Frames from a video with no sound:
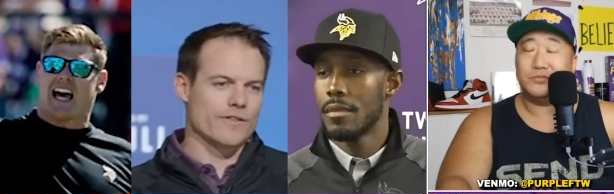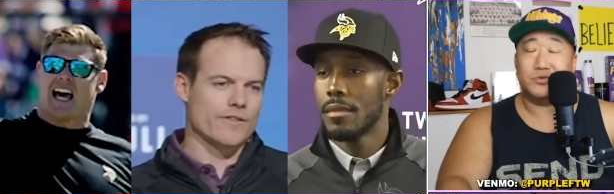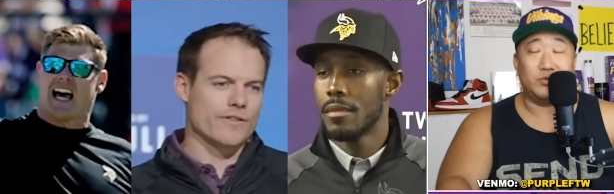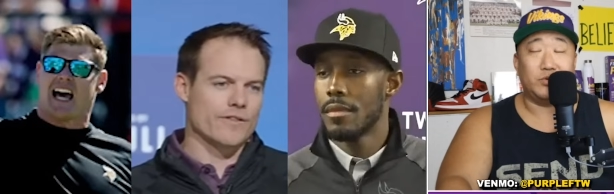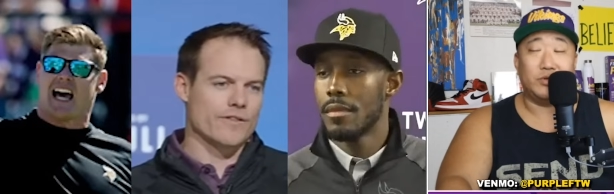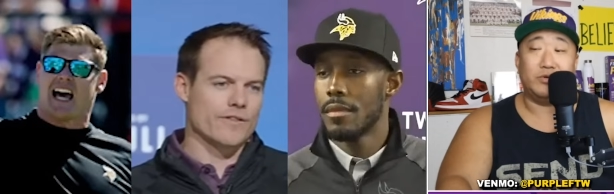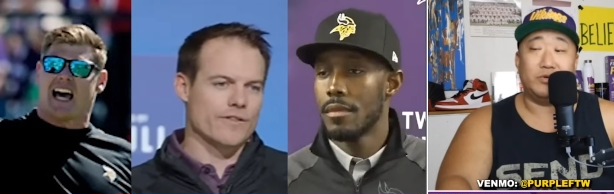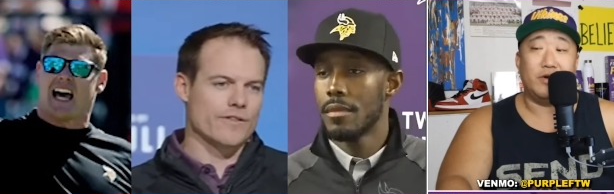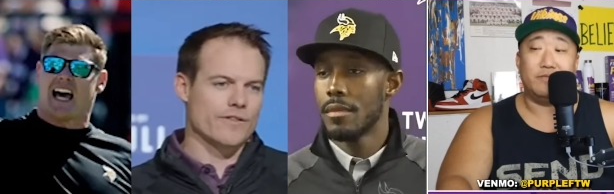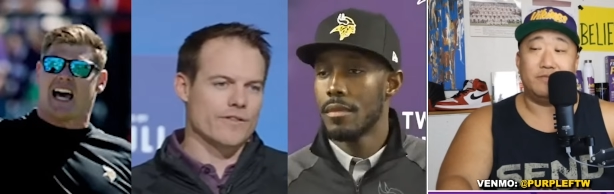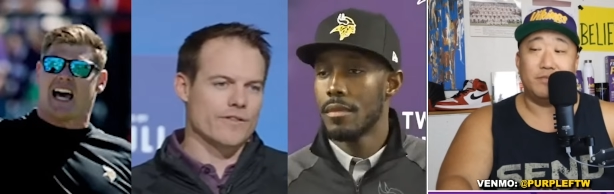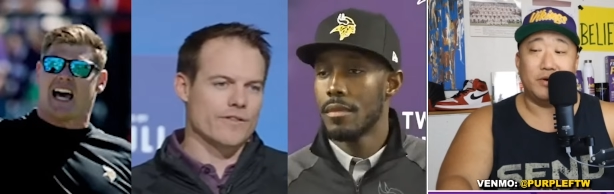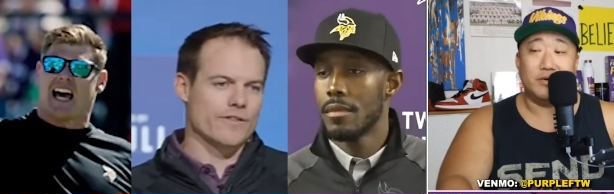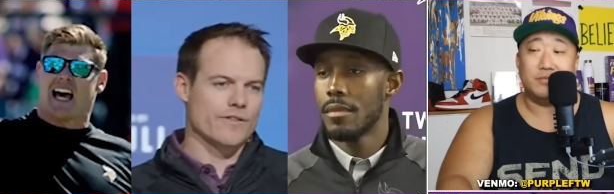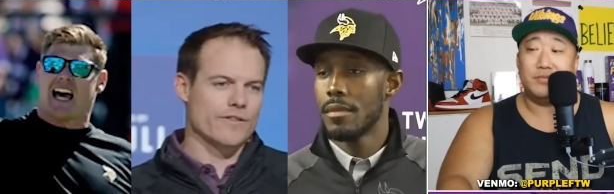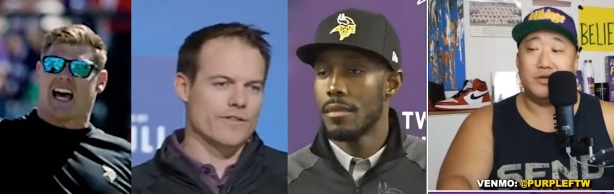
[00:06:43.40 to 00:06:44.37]
Speaker 1: It's really
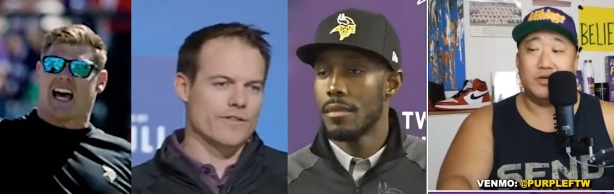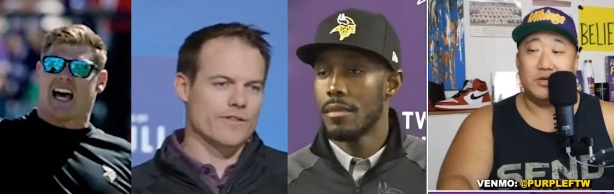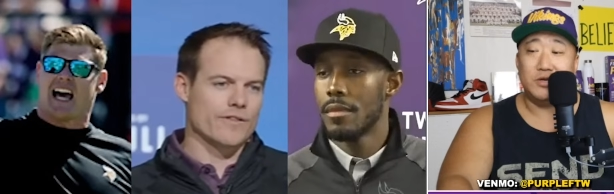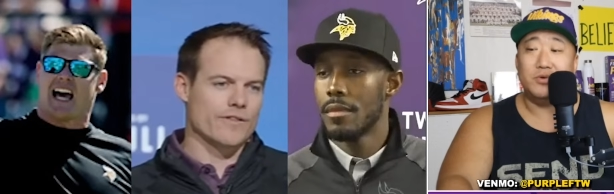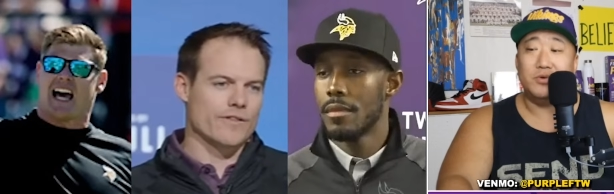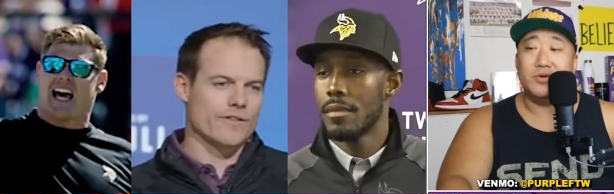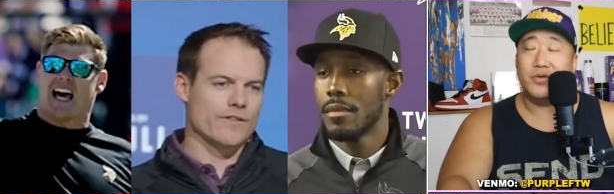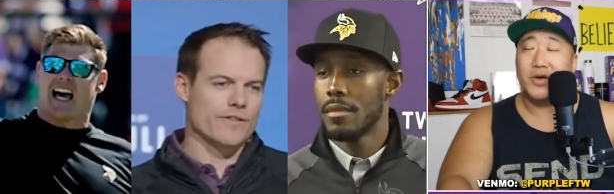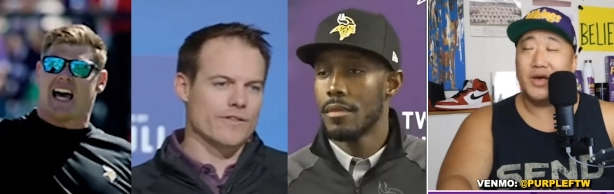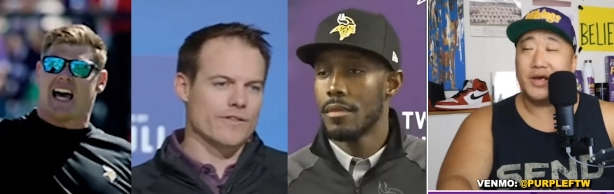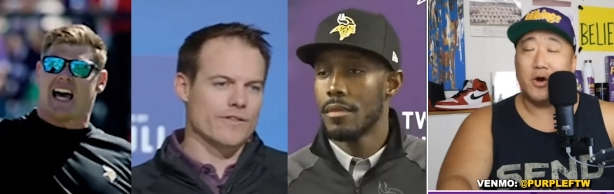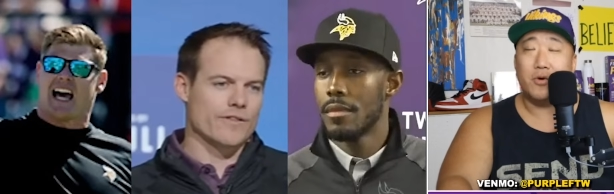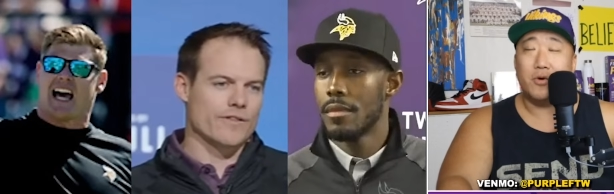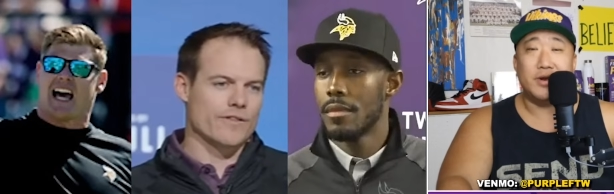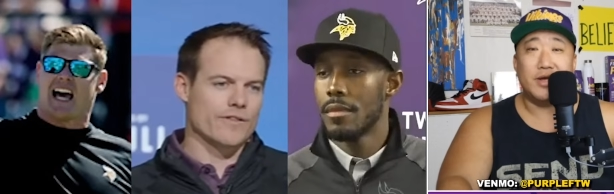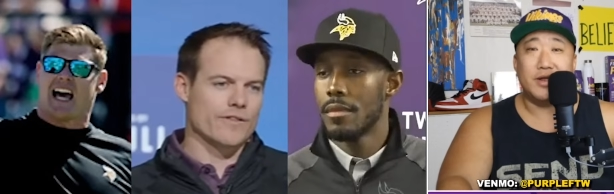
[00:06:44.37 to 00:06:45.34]
rough, but you knew
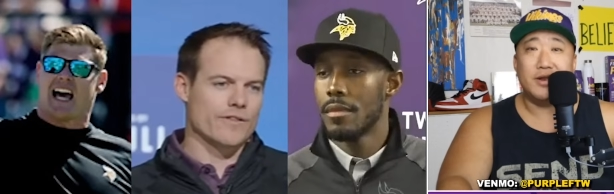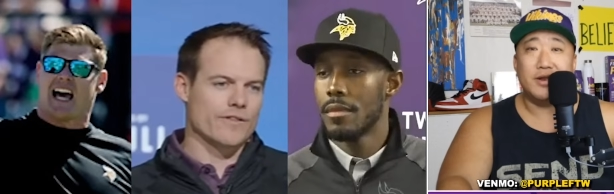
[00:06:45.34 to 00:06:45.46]
that going